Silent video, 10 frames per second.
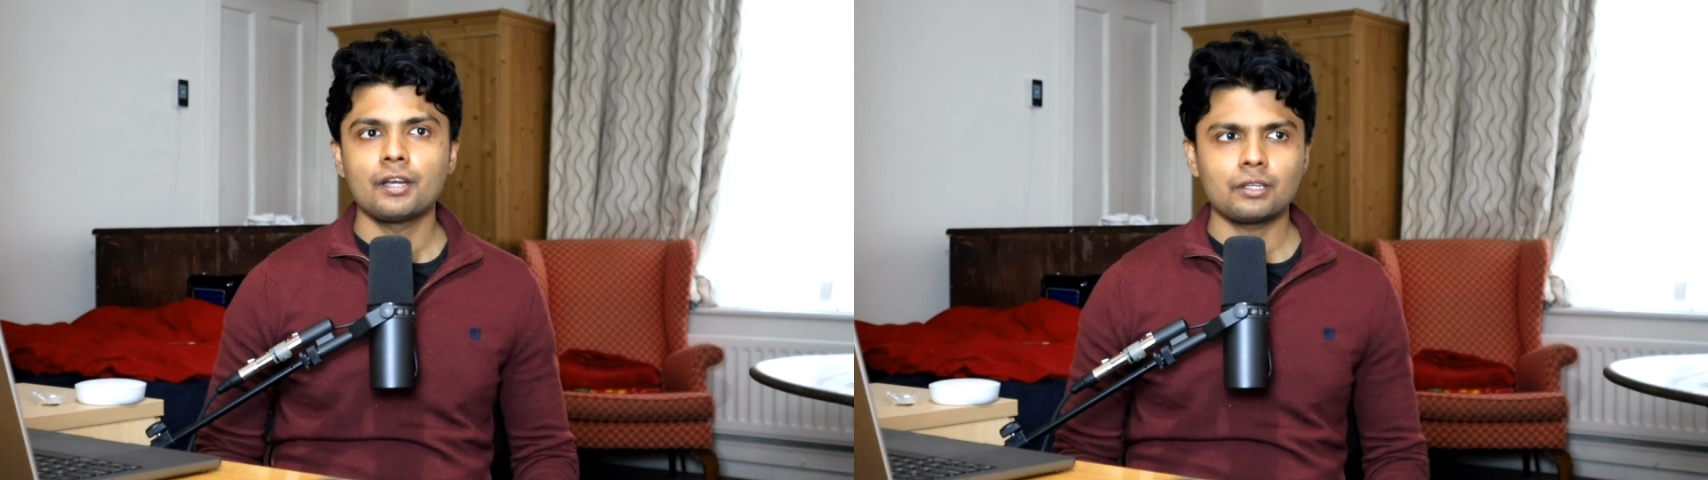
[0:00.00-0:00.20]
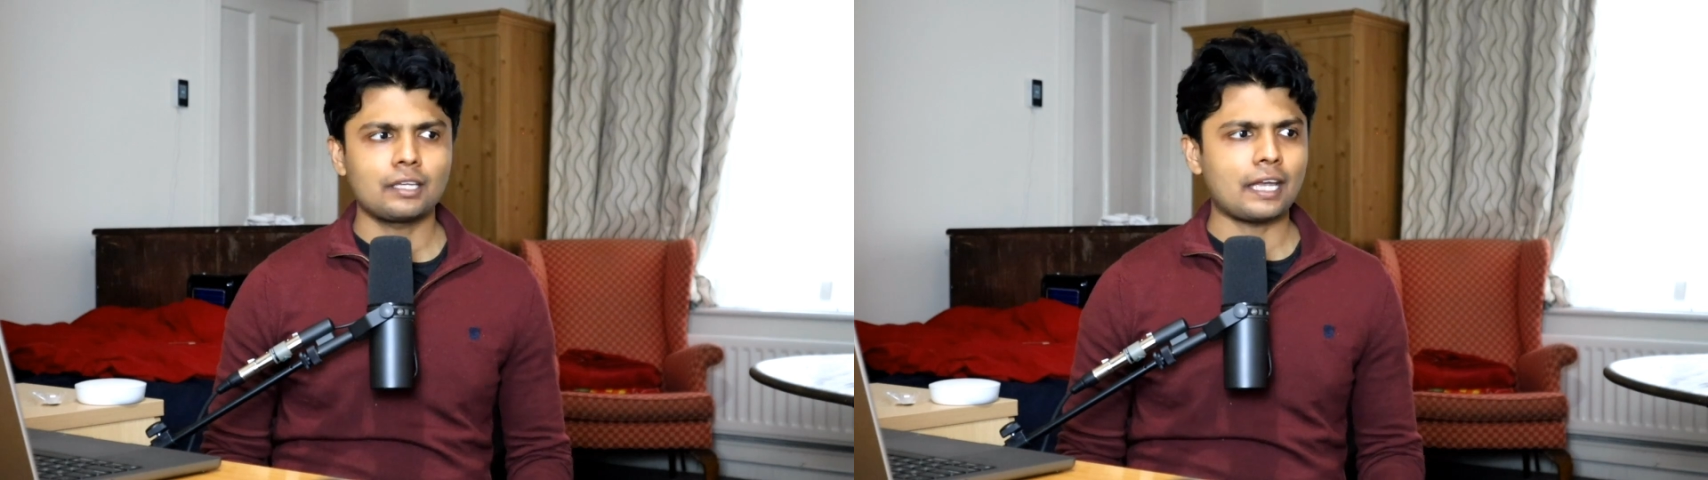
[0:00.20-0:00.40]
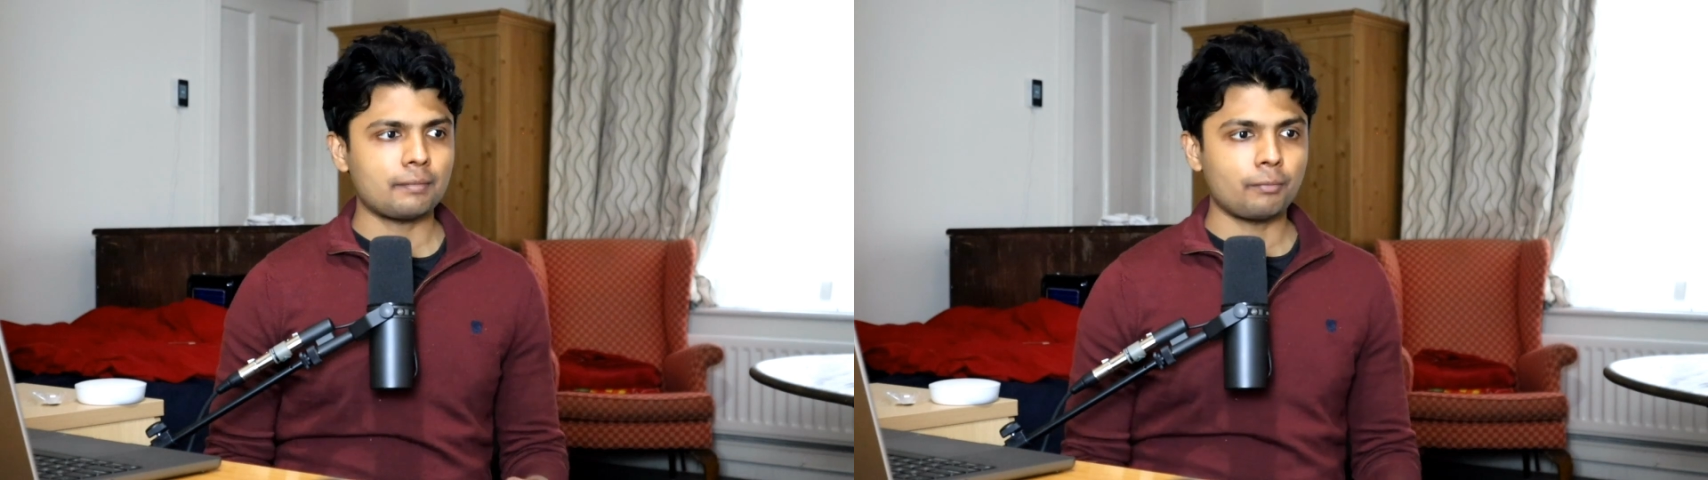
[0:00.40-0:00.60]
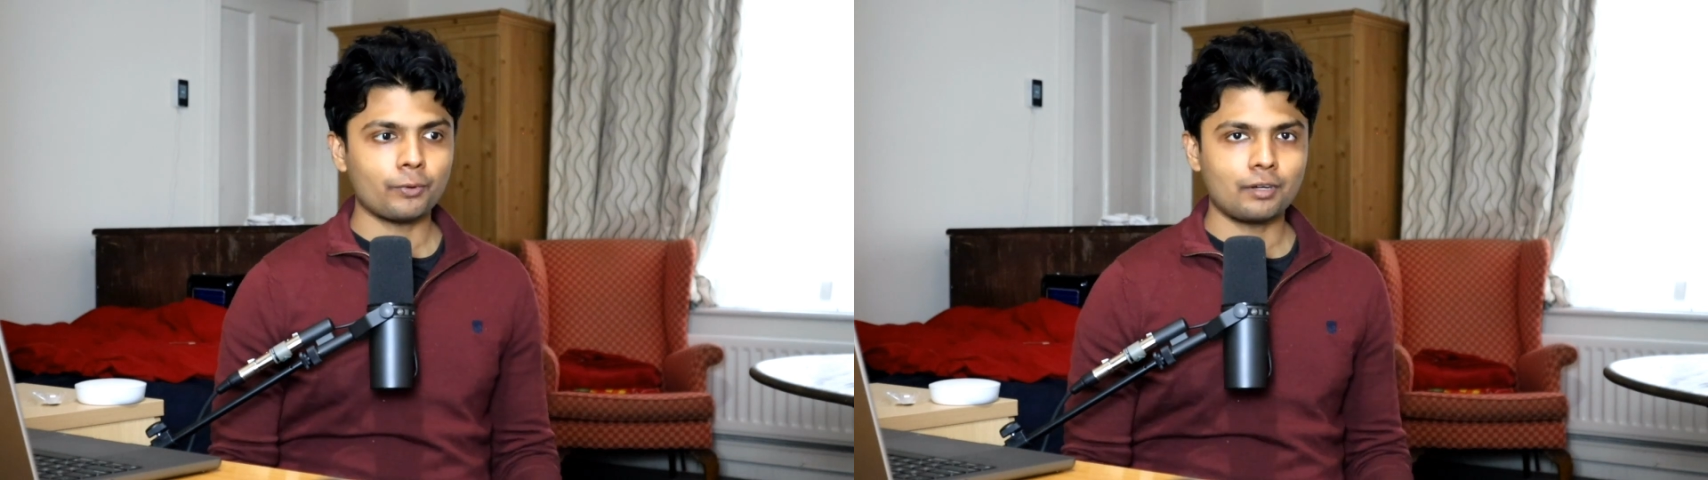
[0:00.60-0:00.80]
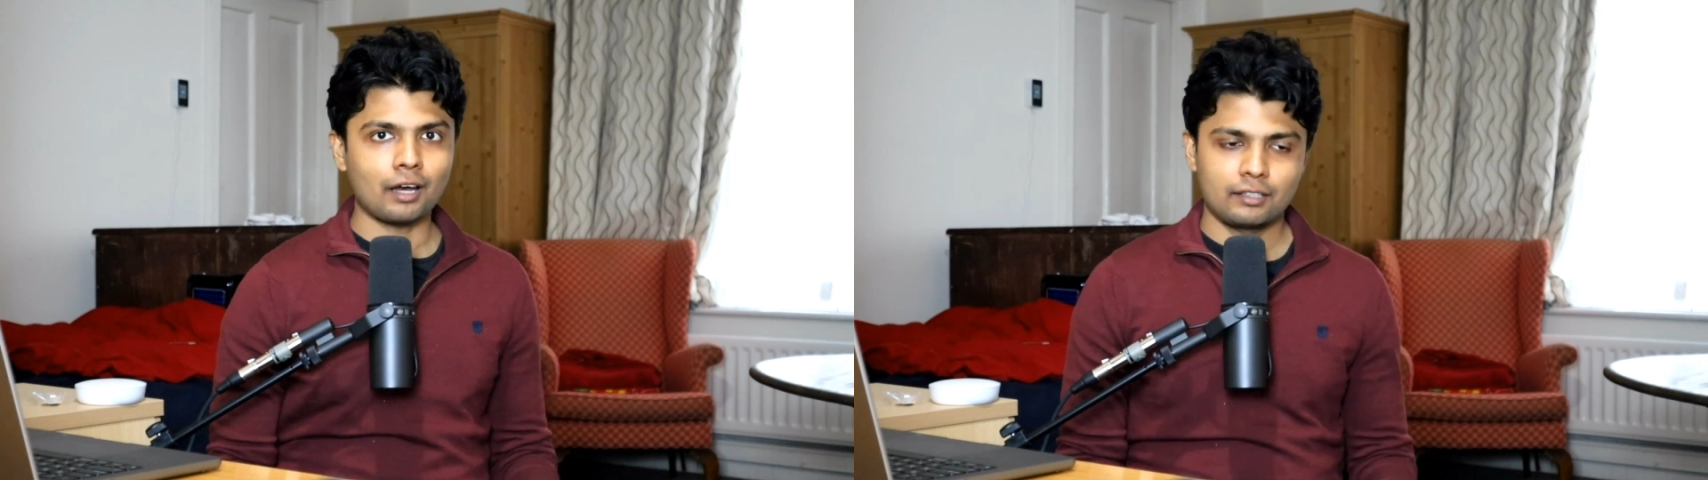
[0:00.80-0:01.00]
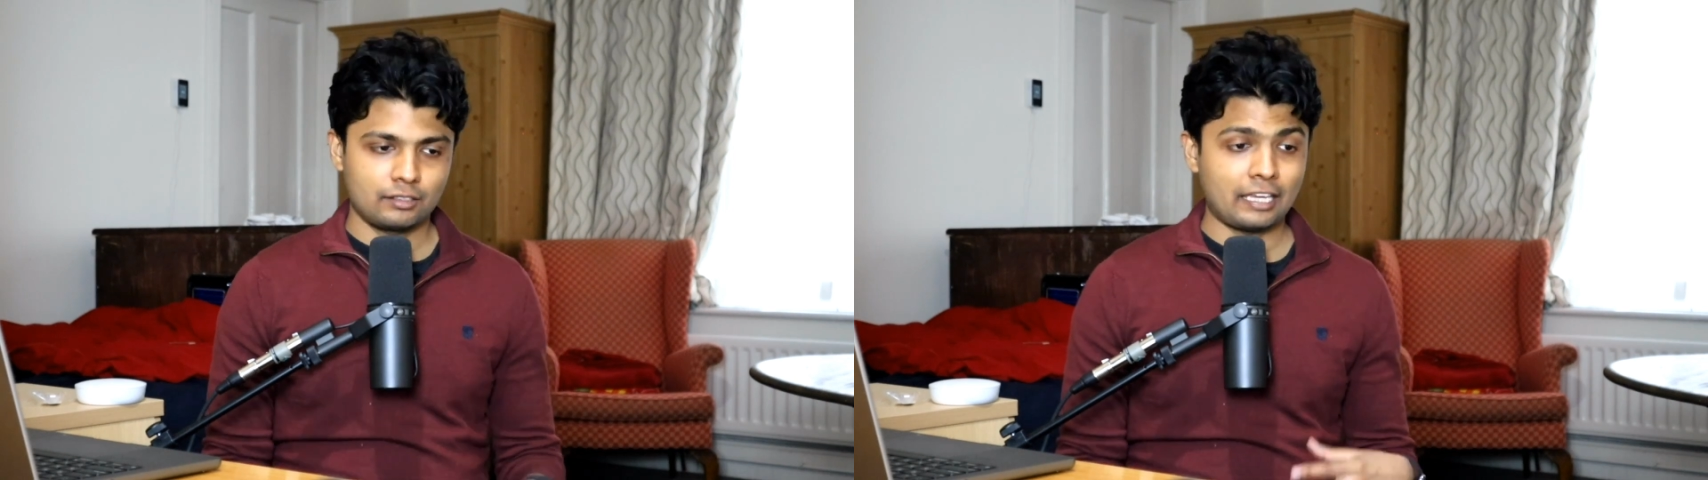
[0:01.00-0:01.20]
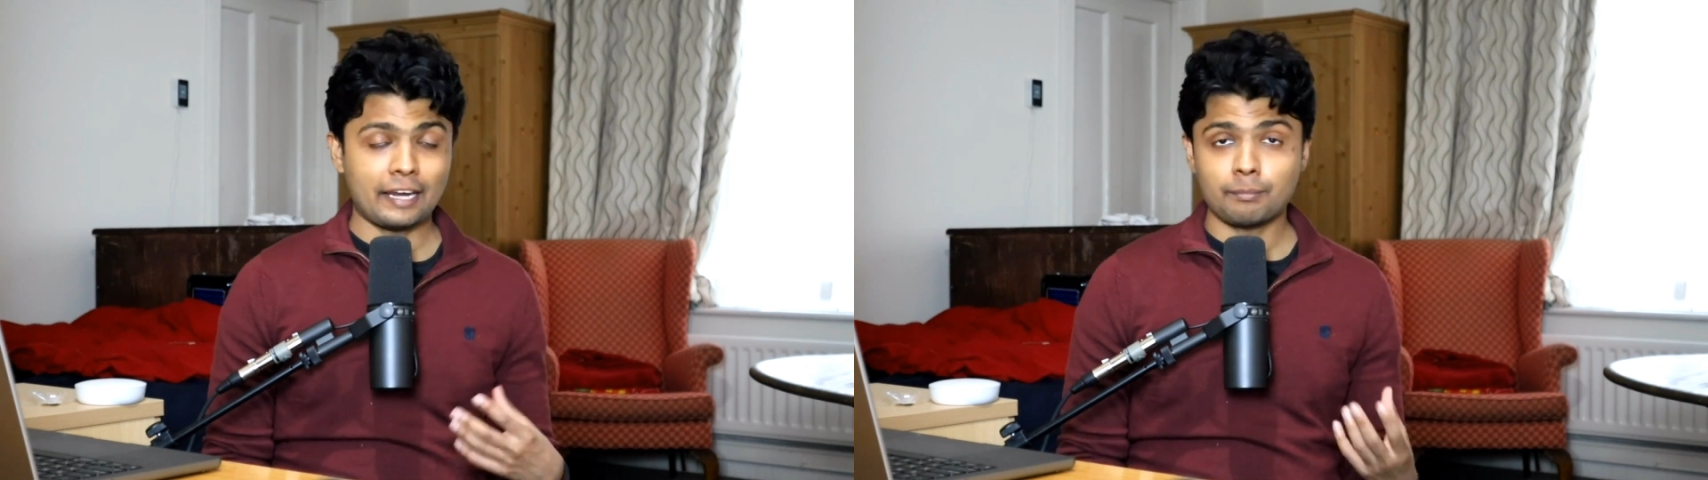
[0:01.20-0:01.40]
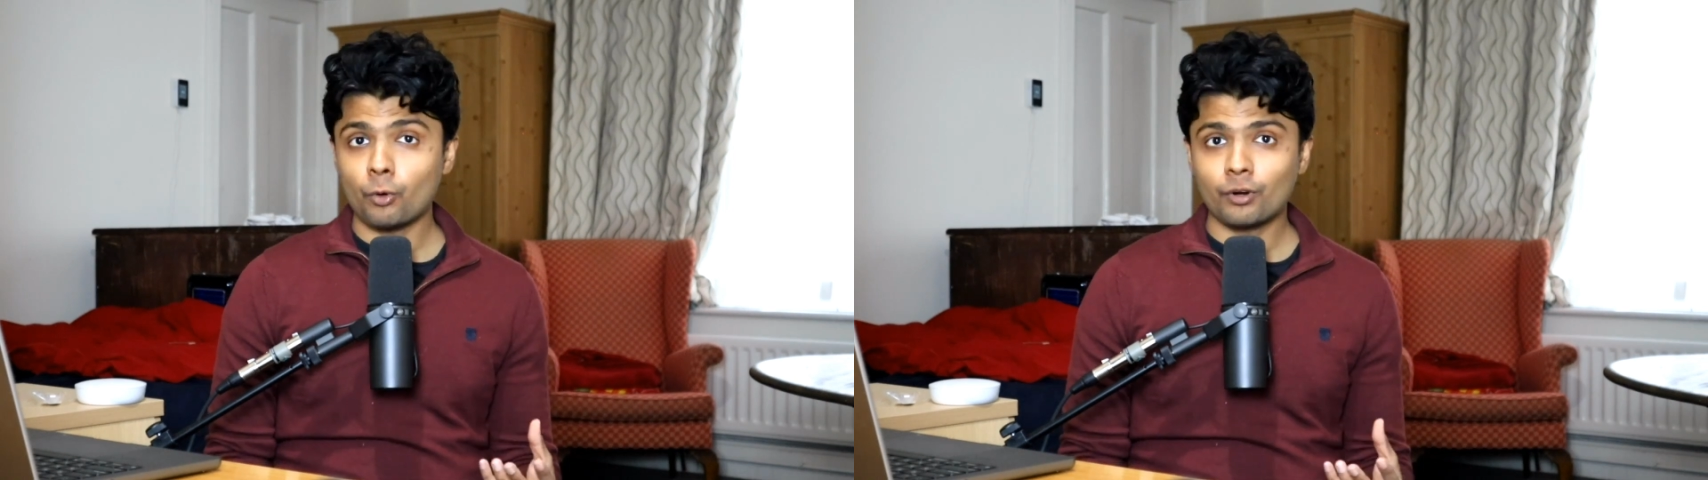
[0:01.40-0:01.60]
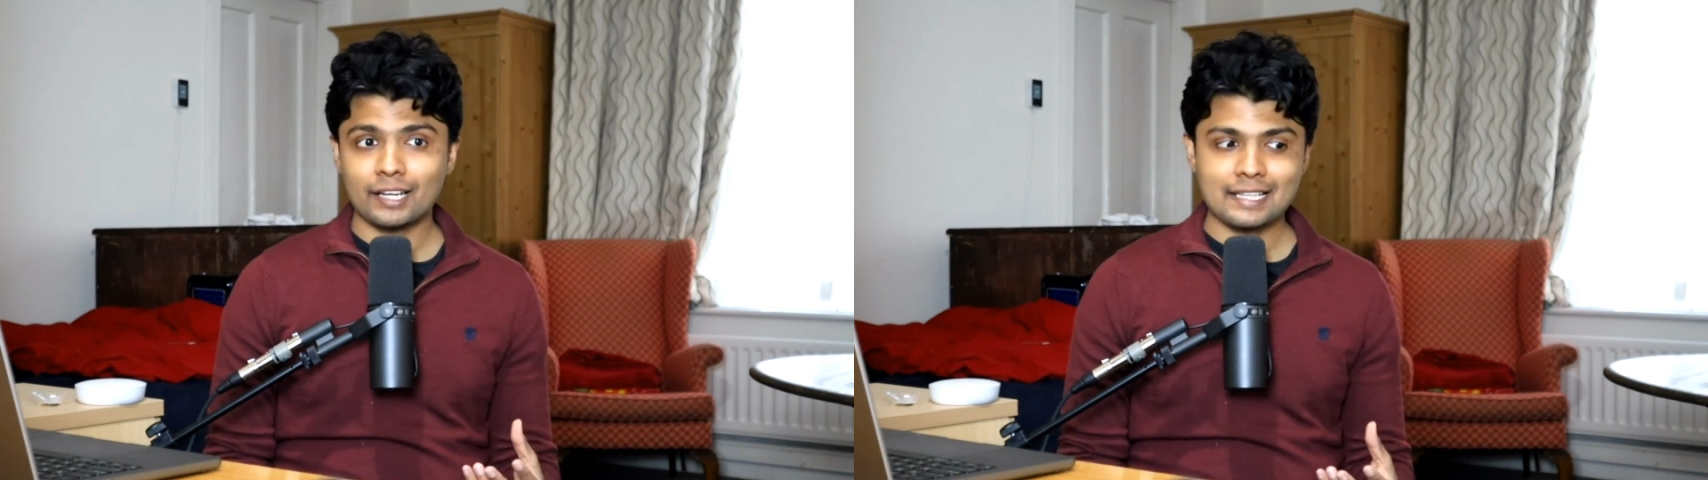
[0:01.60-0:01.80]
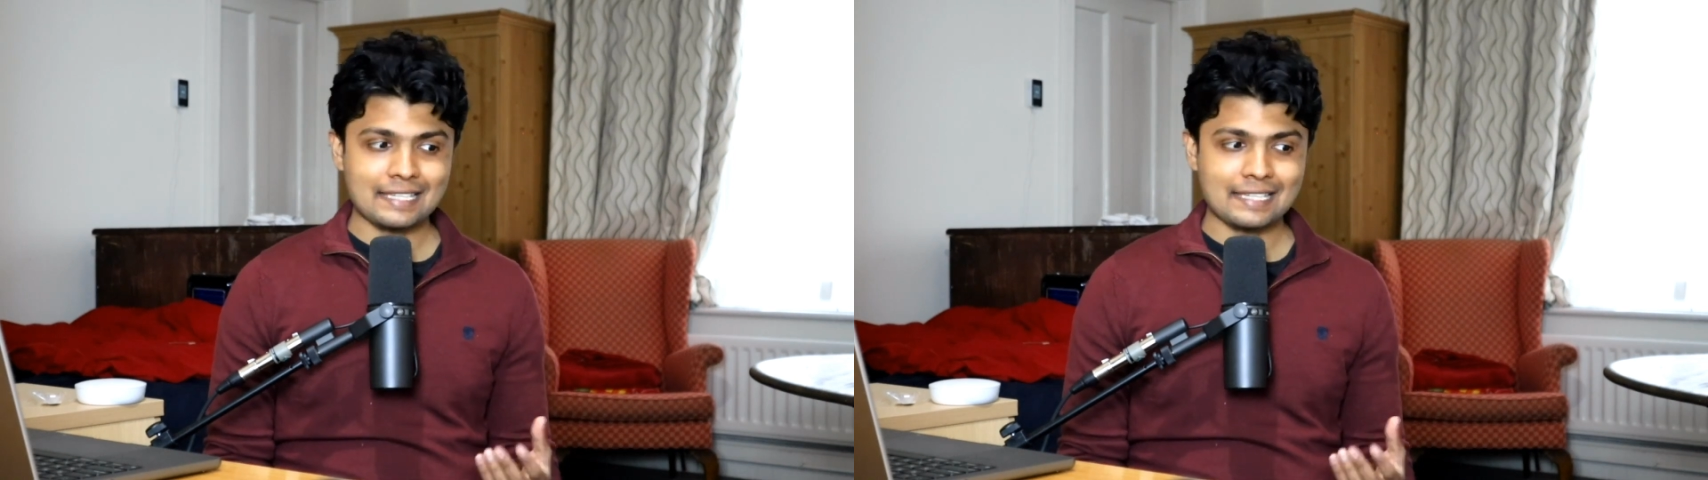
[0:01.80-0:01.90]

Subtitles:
to get more done, get more grades,